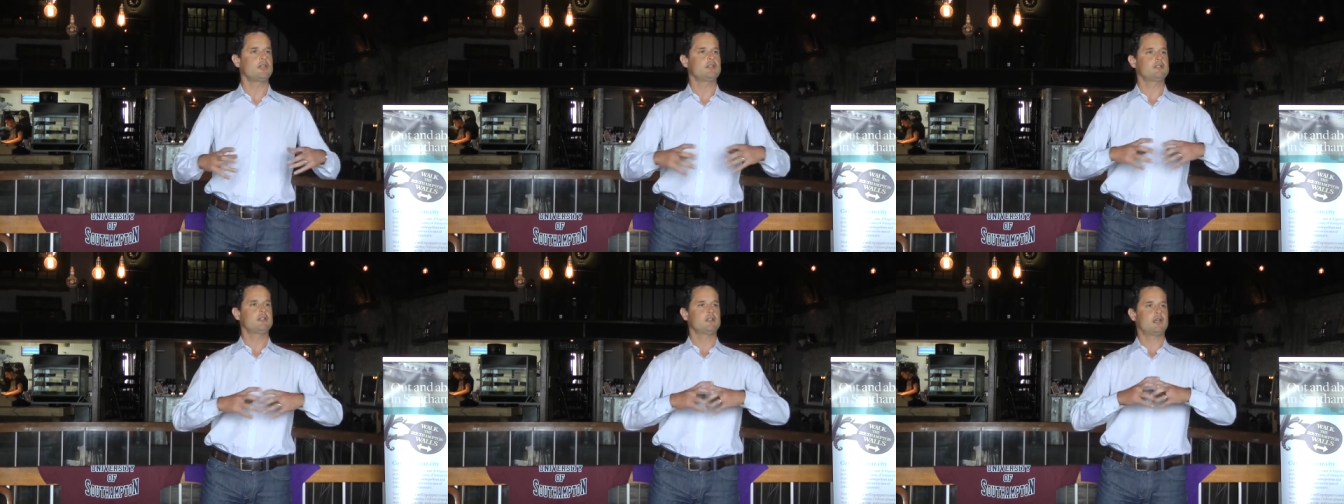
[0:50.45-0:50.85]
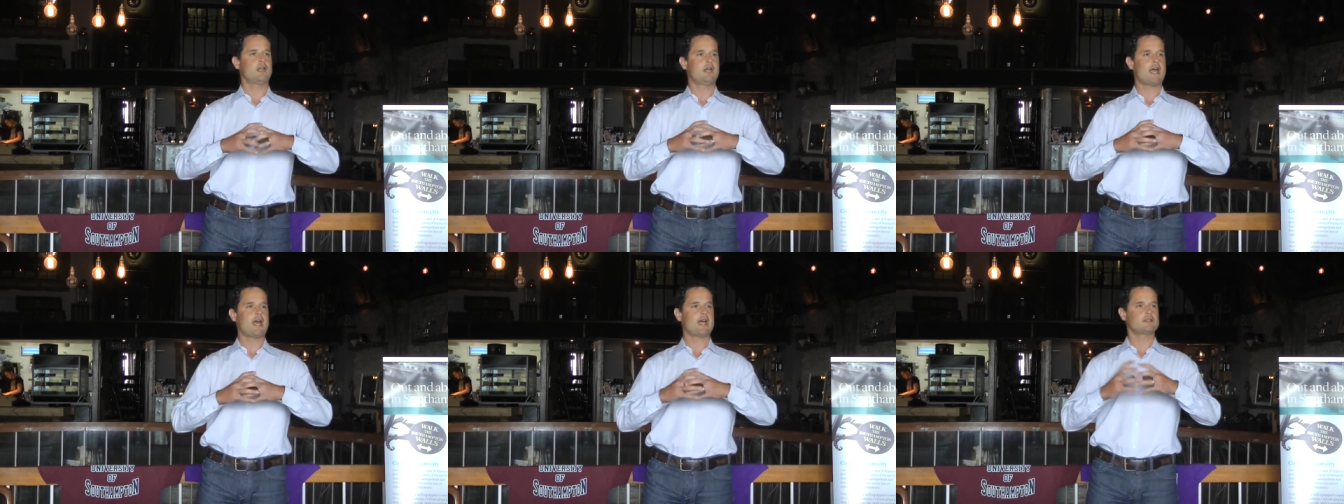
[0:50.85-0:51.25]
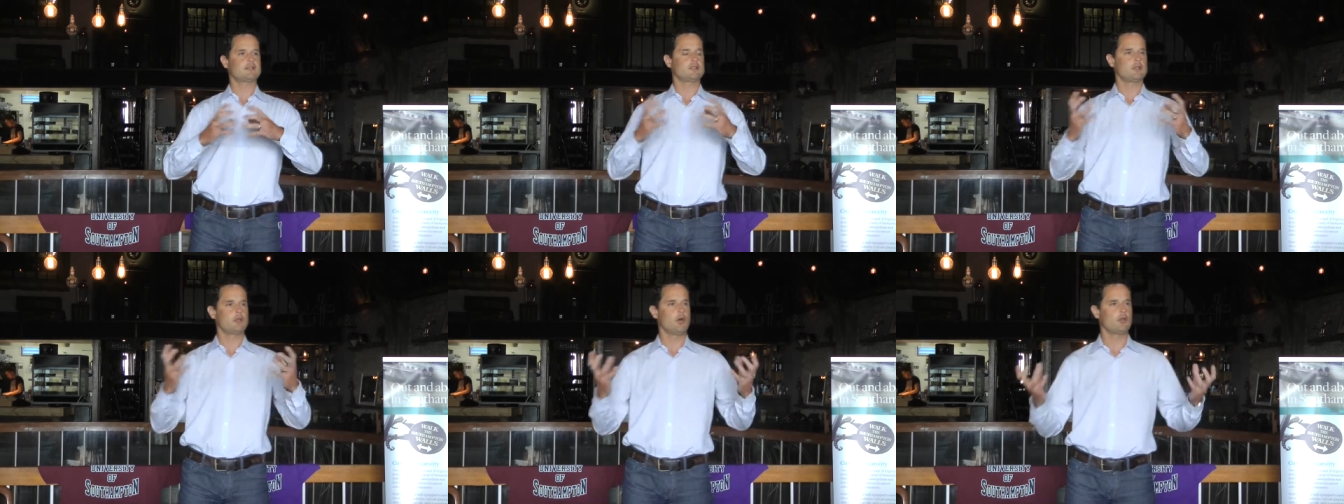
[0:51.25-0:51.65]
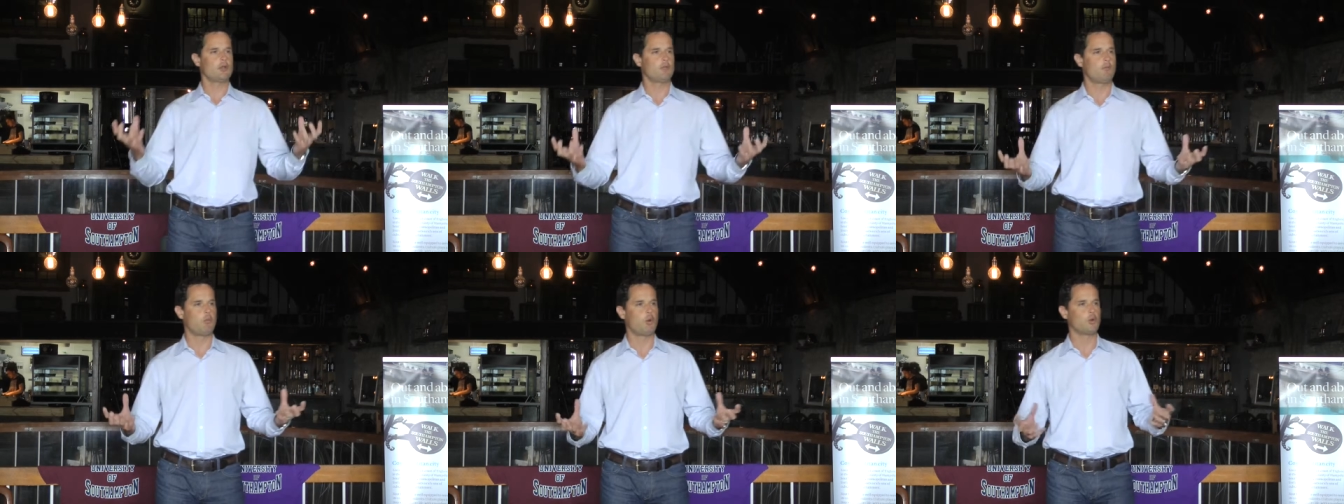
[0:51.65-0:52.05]
It uh, has a lot
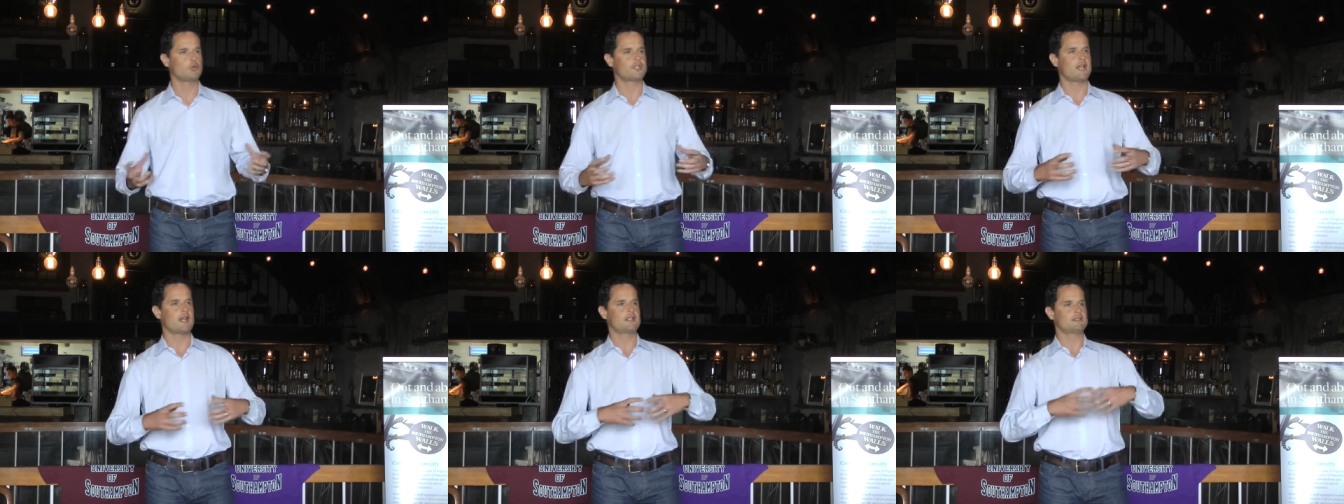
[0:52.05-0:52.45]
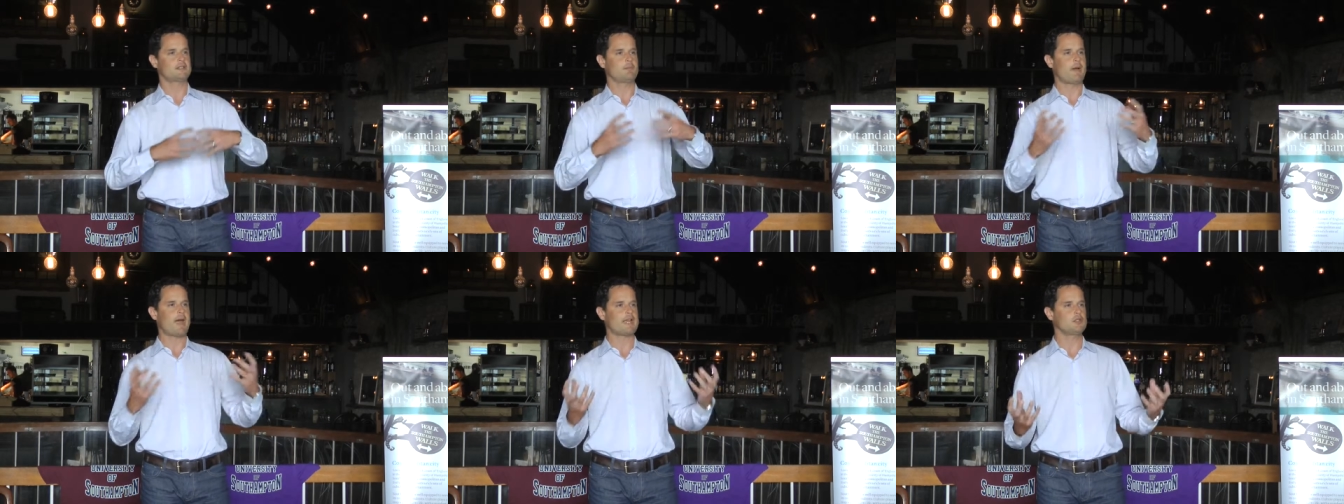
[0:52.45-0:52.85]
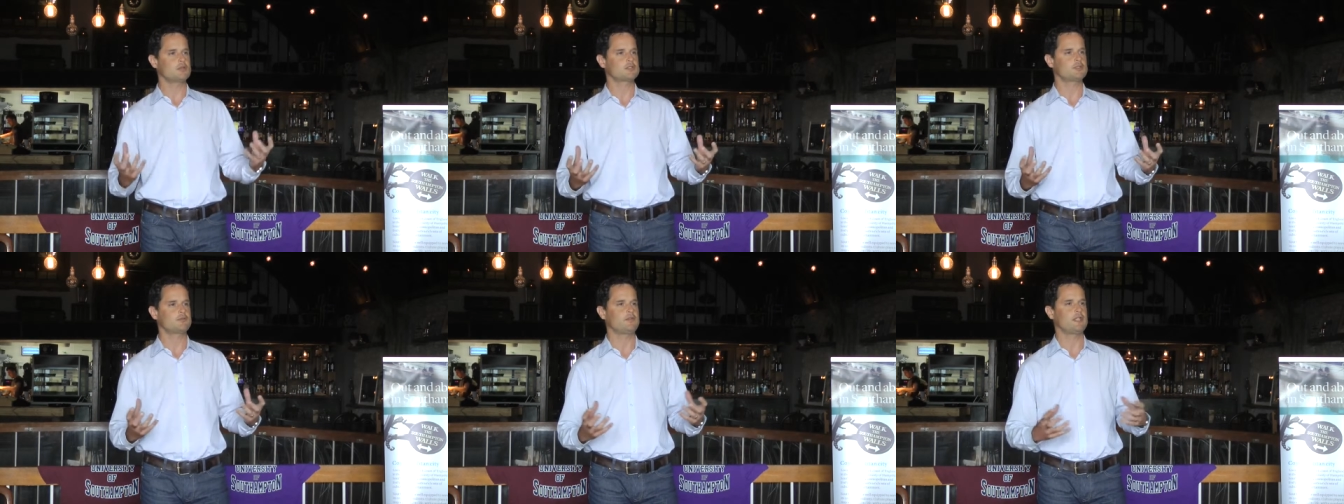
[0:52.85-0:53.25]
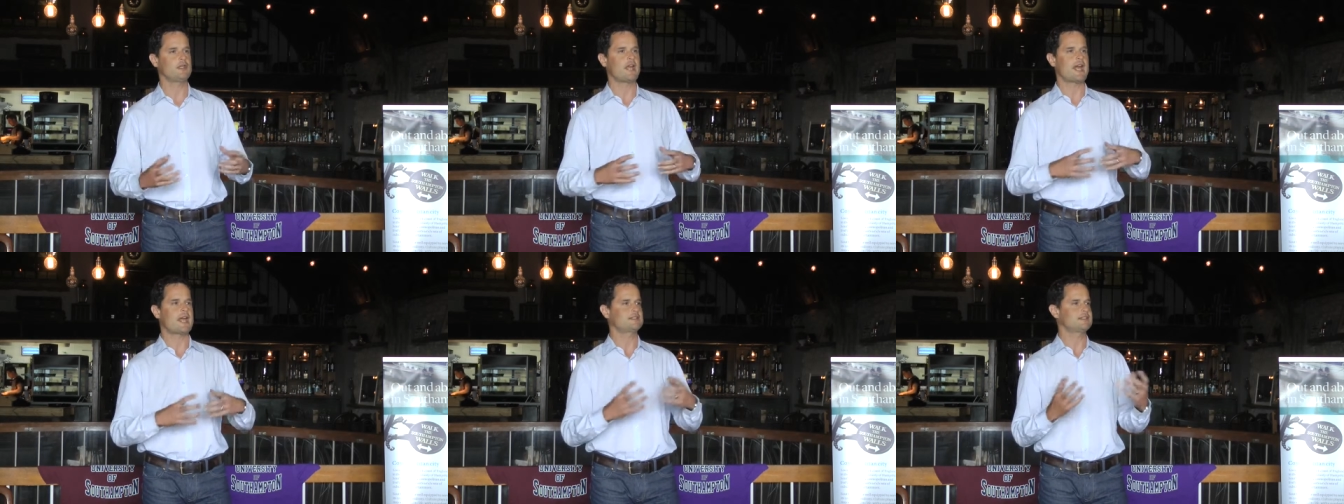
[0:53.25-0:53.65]
of water, has a
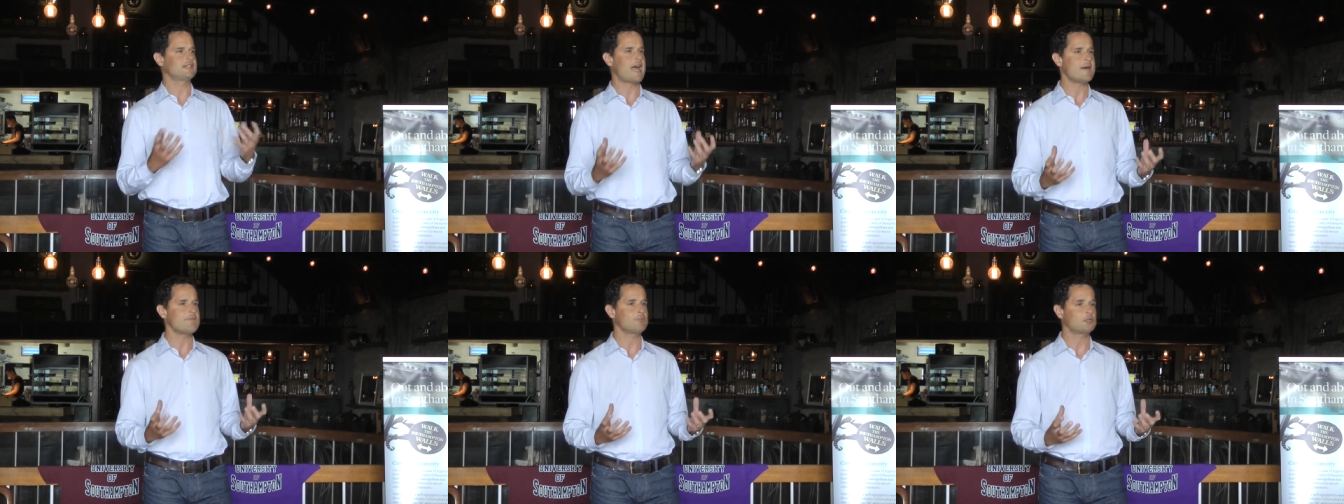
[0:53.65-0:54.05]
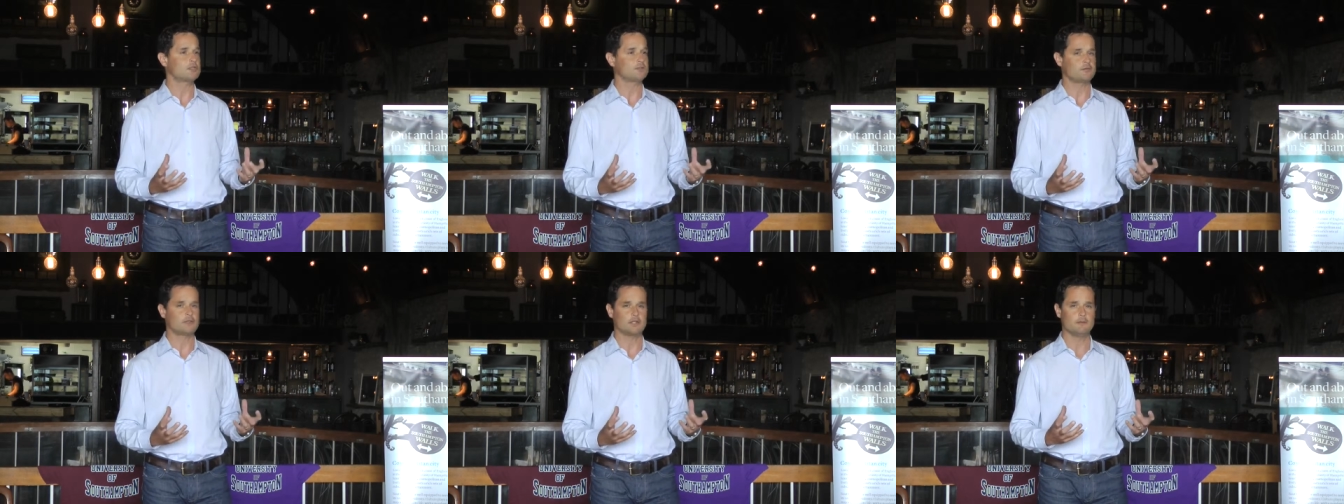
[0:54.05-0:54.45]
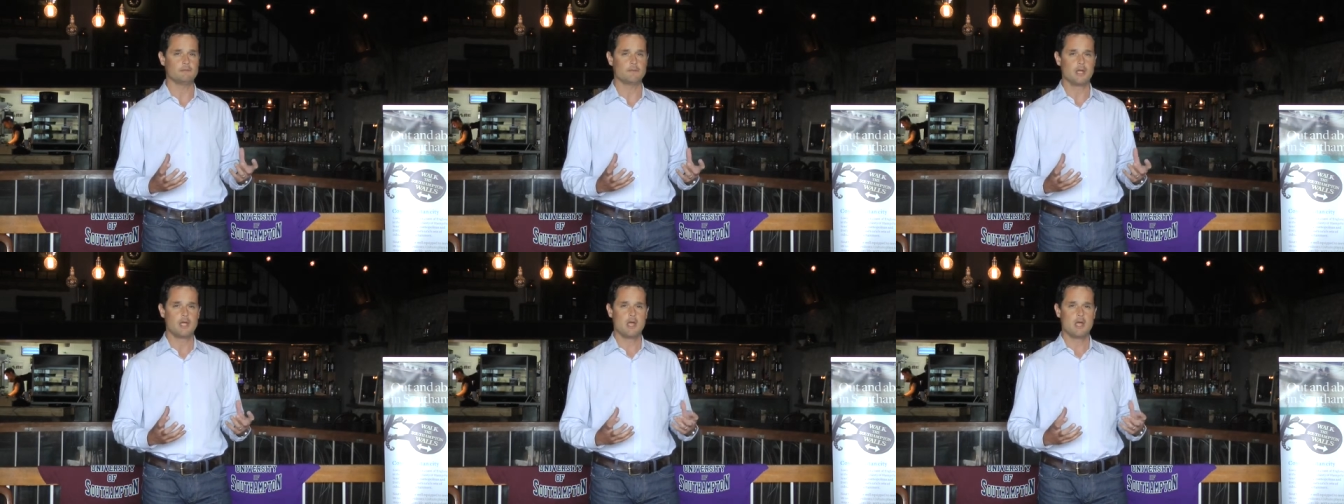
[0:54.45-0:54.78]
biosphere, has an atmosphere.